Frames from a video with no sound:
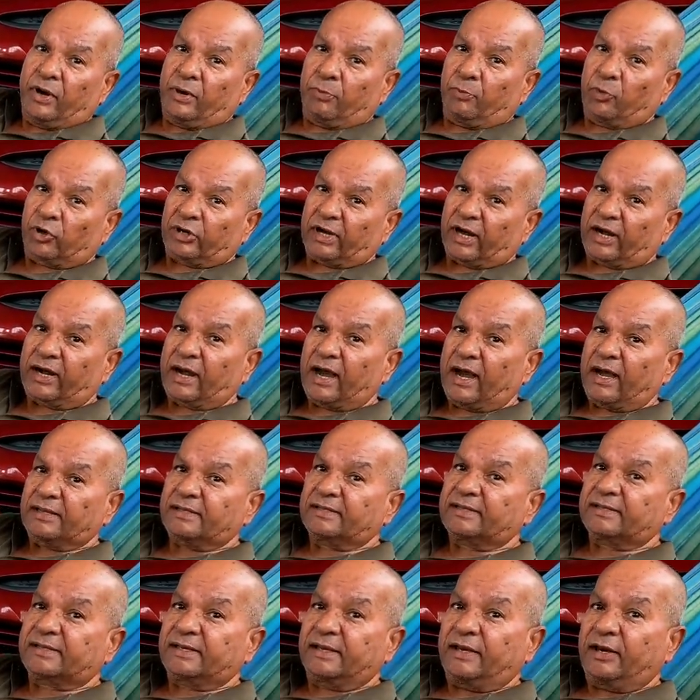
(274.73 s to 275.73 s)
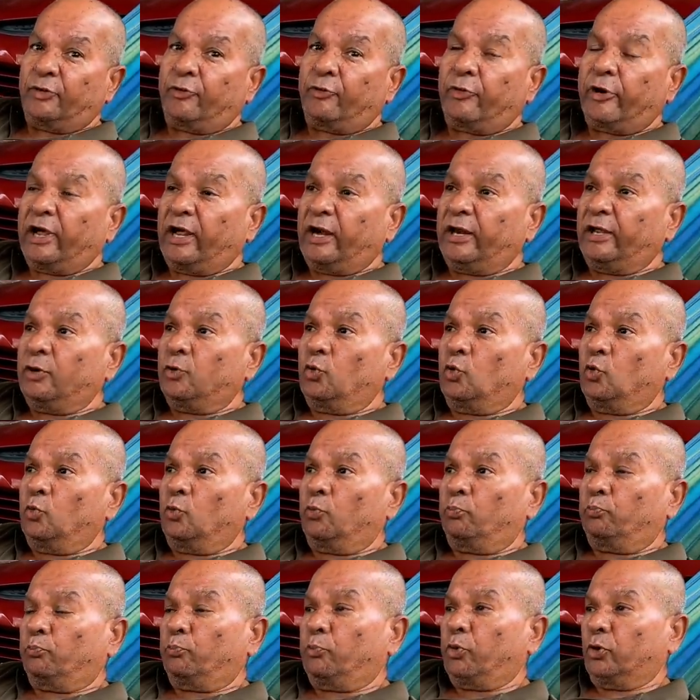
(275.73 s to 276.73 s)
But I can't say really who
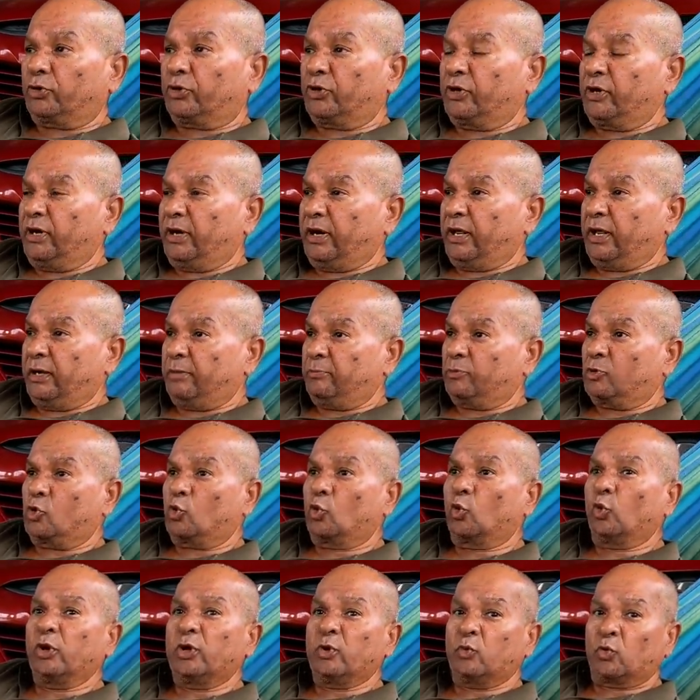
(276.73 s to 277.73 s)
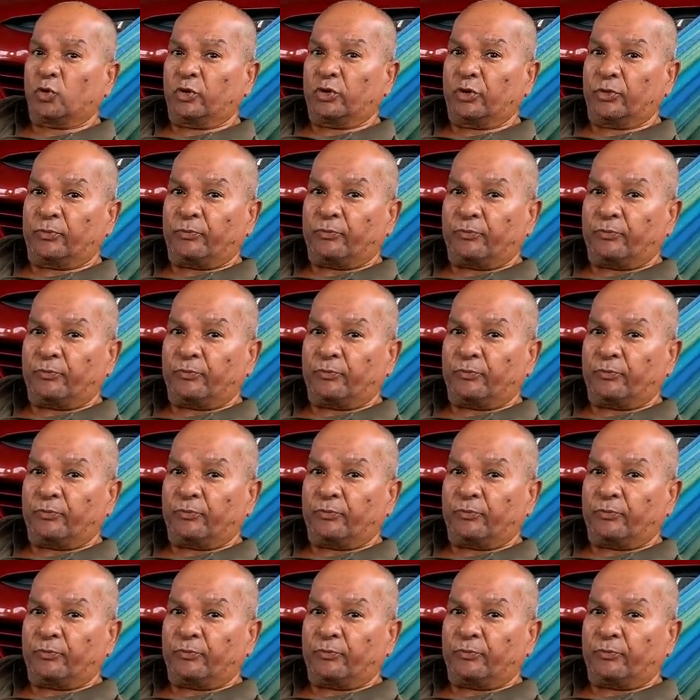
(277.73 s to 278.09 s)
put the name Cooliewood.